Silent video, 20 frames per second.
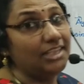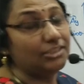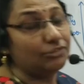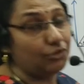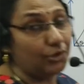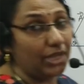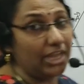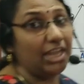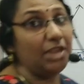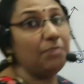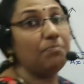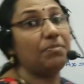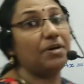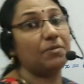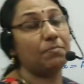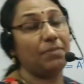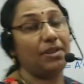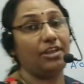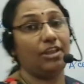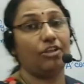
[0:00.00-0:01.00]
3
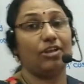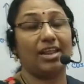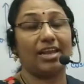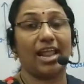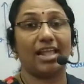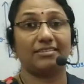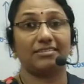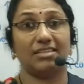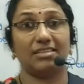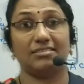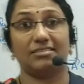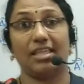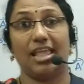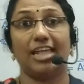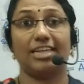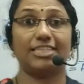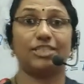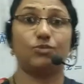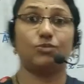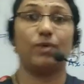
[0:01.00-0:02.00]
perpendicular axes,
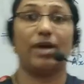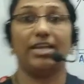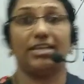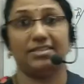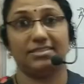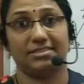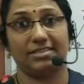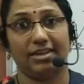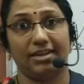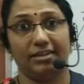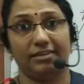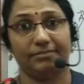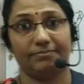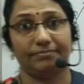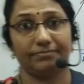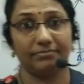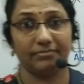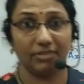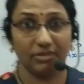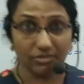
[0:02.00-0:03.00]
x, y, z.
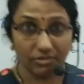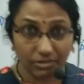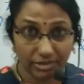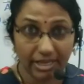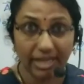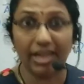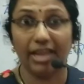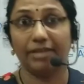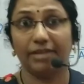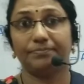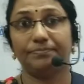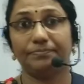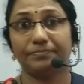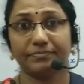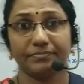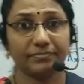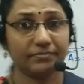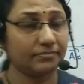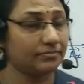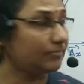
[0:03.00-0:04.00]
Okay,
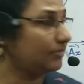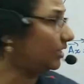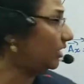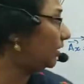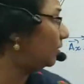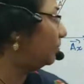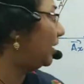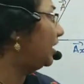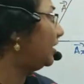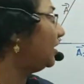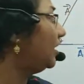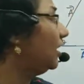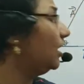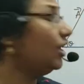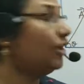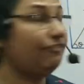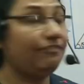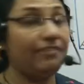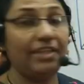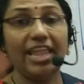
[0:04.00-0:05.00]
but
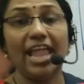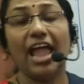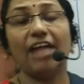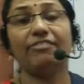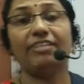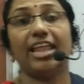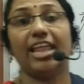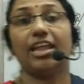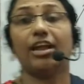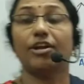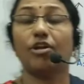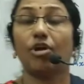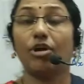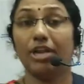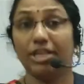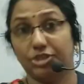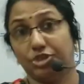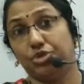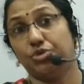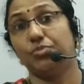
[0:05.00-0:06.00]
we have taken
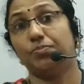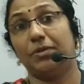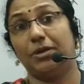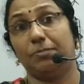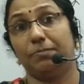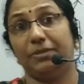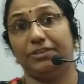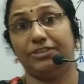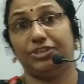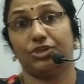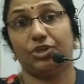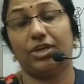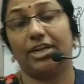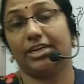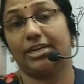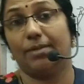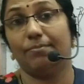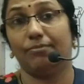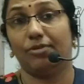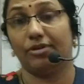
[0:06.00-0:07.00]
only 2 perpendicular
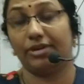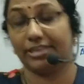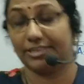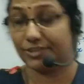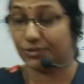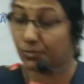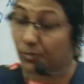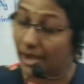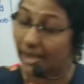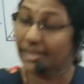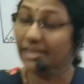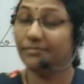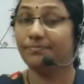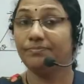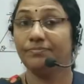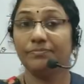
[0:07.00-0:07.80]
components. Why?